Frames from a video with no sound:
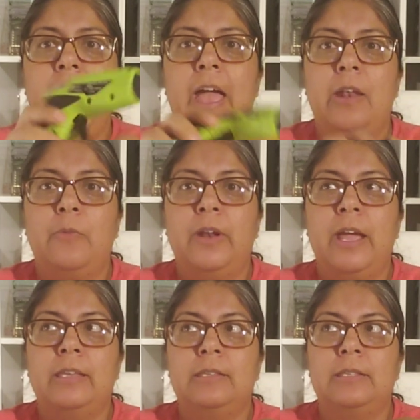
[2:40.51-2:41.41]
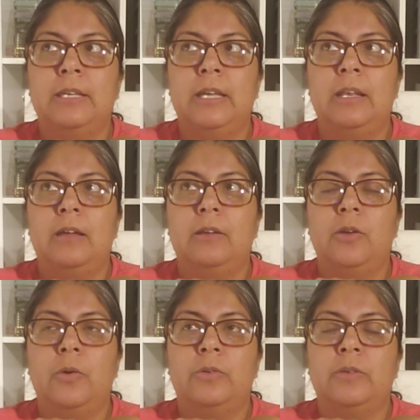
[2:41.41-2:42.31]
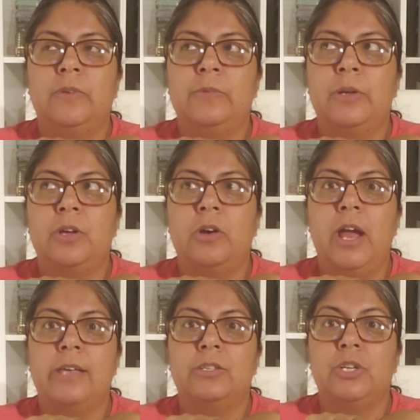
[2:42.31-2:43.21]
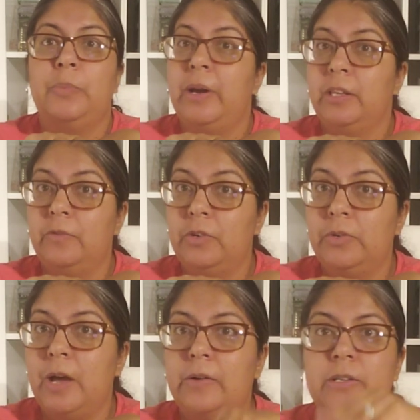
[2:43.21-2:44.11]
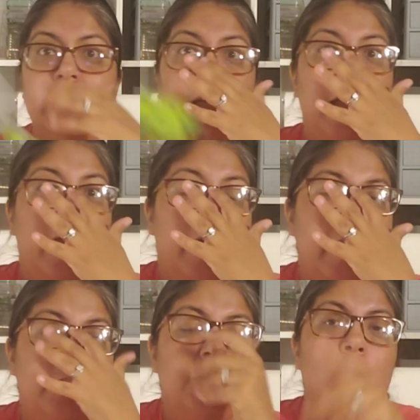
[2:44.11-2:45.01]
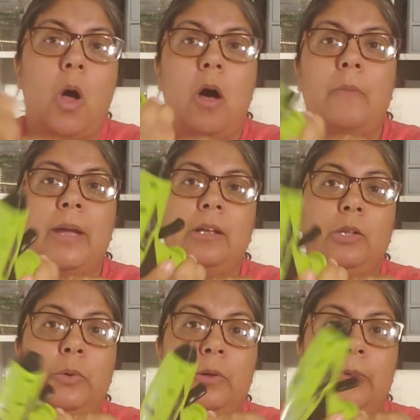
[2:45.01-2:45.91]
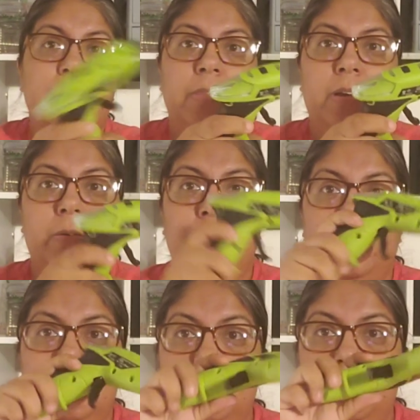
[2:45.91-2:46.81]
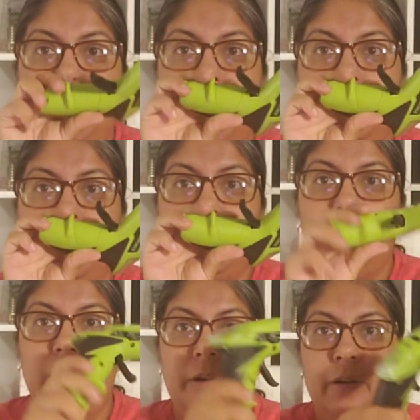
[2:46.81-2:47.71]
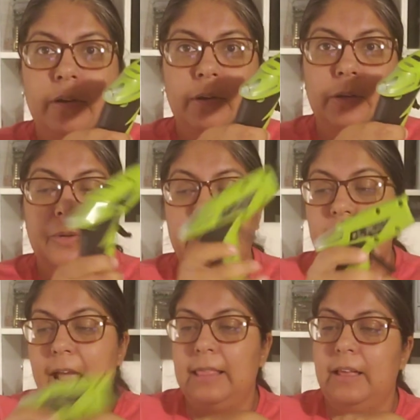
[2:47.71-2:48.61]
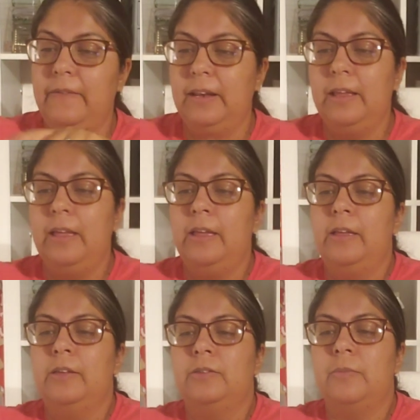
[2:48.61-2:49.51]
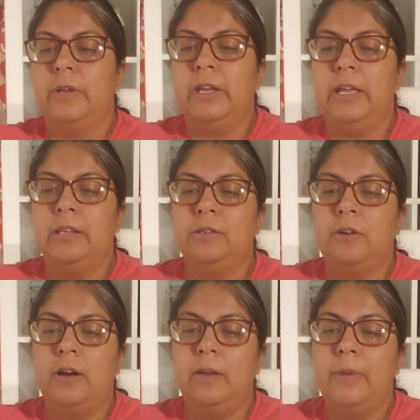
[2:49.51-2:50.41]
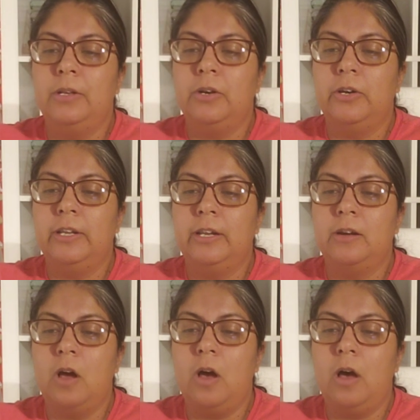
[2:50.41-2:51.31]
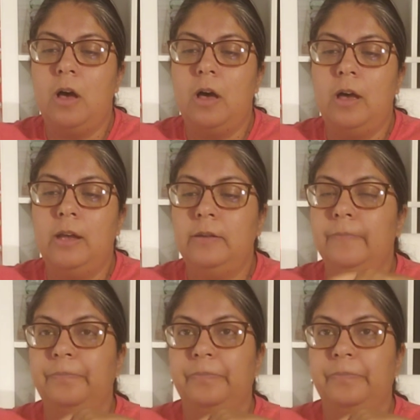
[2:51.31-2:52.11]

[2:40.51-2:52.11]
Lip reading: And when I sit, you know, sometimes my daughter has cheer practice for 2 hours. And I do all my gluing right there with this portable glue gun. I love it. So I'm going to get it started by turning it on.